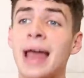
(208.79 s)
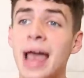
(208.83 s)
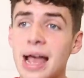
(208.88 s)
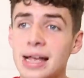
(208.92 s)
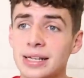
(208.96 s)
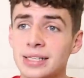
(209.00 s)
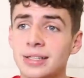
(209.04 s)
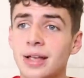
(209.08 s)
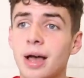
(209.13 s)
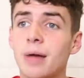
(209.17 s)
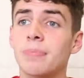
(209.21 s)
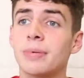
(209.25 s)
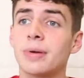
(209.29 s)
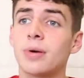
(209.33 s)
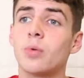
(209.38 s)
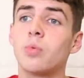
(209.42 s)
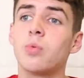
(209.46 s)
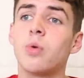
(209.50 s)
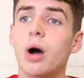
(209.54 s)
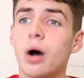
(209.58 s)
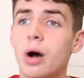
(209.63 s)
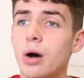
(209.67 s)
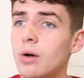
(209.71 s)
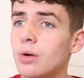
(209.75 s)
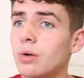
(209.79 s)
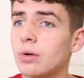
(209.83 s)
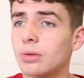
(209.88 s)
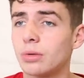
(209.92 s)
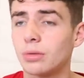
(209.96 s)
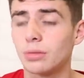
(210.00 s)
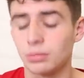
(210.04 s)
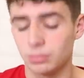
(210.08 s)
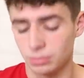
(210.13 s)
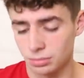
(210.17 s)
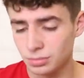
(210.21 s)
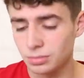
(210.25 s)
ass up and woah,
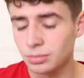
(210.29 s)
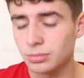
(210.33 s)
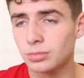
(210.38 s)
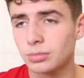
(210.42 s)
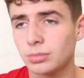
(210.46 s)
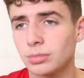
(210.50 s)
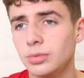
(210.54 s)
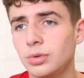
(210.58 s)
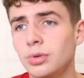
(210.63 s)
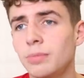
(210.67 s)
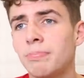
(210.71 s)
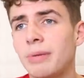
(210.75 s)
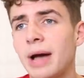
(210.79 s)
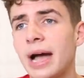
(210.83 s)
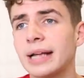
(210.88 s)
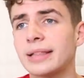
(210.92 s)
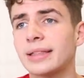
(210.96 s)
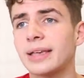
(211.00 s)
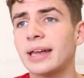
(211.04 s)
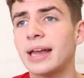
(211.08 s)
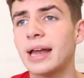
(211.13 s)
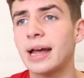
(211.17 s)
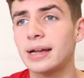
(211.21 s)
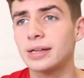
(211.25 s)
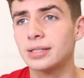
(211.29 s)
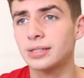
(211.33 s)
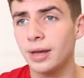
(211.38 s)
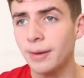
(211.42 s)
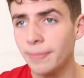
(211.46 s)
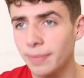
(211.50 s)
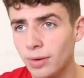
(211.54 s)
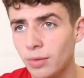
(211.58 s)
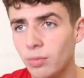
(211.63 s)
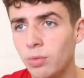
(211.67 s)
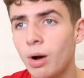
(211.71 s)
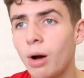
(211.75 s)
you back that ass
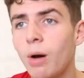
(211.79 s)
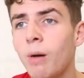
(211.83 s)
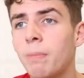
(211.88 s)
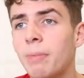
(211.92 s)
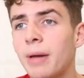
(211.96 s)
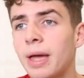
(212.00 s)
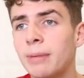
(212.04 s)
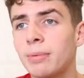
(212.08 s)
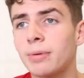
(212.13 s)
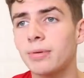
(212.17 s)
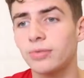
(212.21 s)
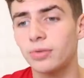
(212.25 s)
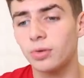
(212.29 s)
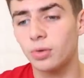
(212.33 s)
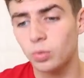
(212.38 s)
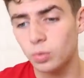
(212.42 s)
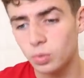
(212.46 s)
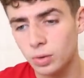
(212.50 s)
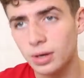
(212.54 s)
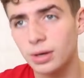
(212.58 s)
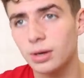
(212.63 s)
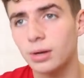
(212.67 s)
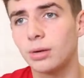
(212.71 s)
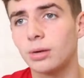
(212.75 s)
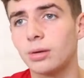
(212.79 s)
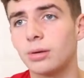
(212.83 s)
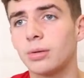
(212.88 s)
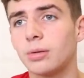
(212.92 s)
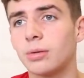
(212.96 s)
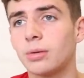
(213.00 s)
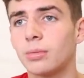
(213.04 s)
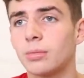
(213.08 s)
up and woah, baby, for real.